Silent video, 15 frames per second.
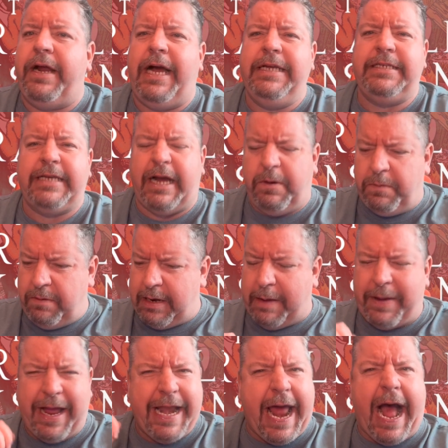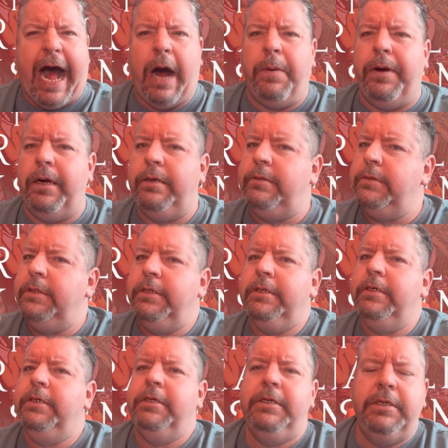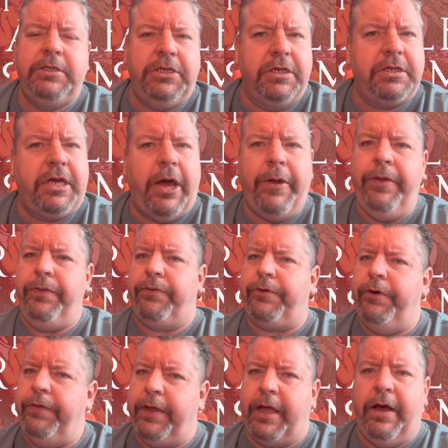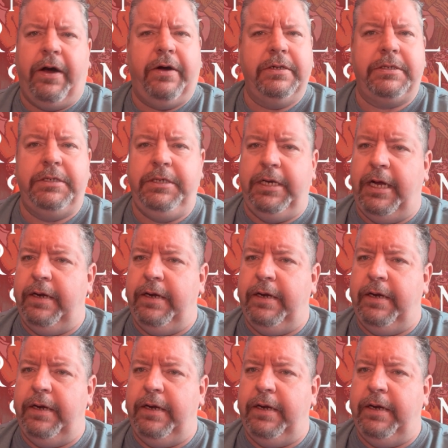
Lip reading: I sat about an hour just going through the cards,